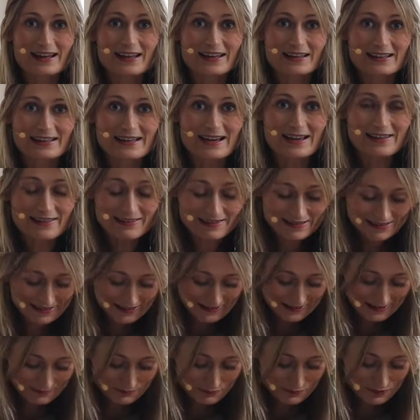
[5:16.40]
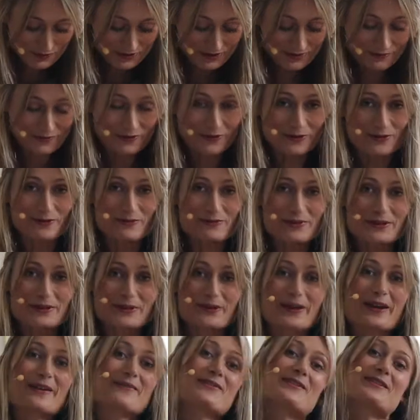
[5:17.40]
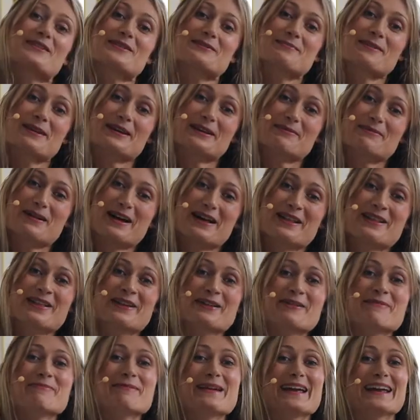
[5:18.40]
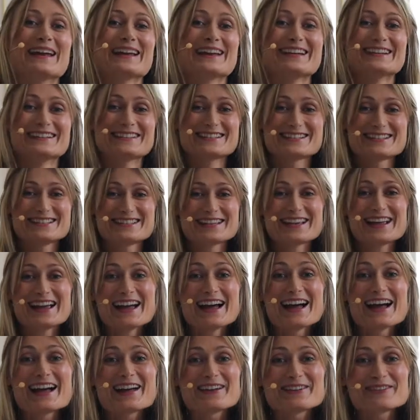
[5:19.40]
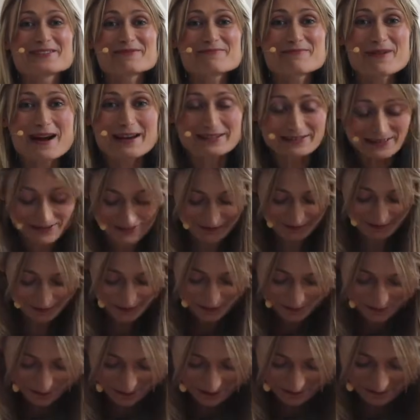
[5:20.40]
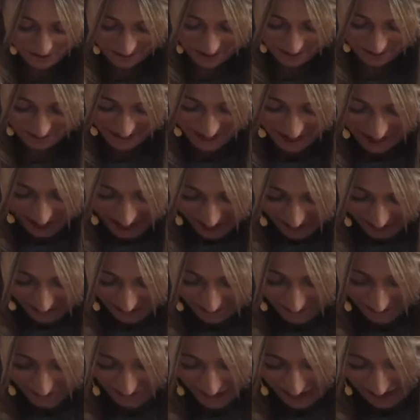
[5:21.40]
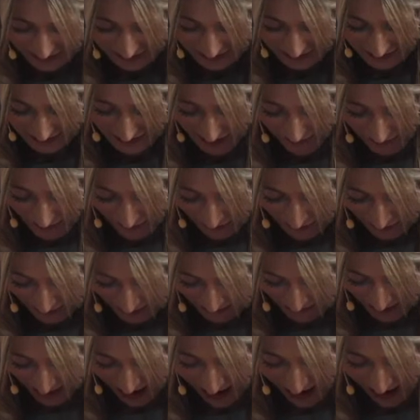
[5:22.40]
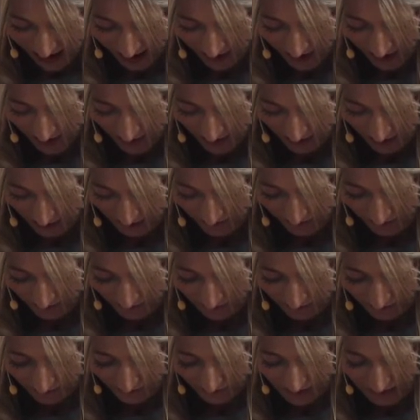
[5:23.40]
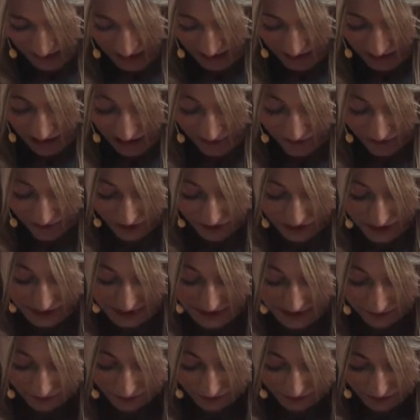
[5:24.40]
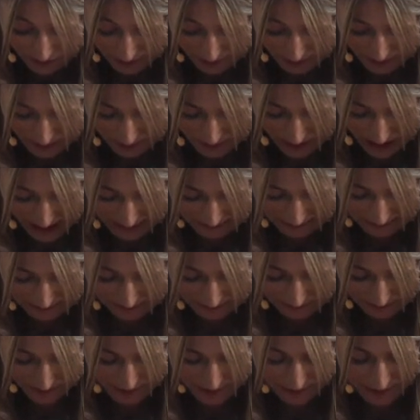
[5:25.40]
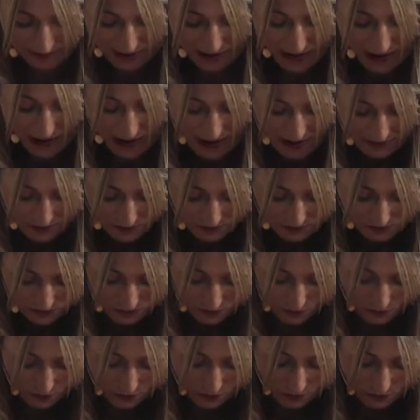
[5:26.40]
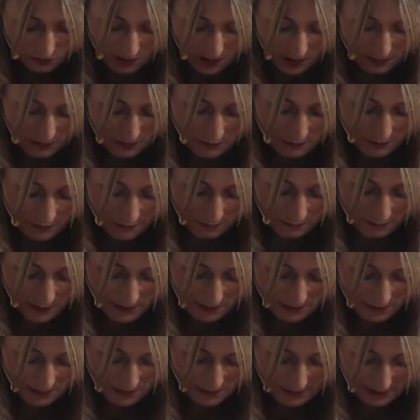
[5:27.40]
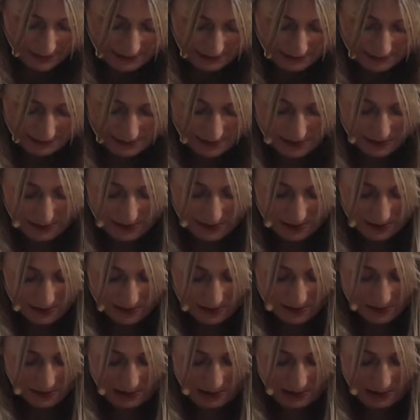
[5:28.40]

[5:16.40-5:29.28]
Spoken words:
Now, this is more difficult when you have this many mala beads. I don't practice with all of them. In fact, some of them are very difficult to practice with. So a lot of people get the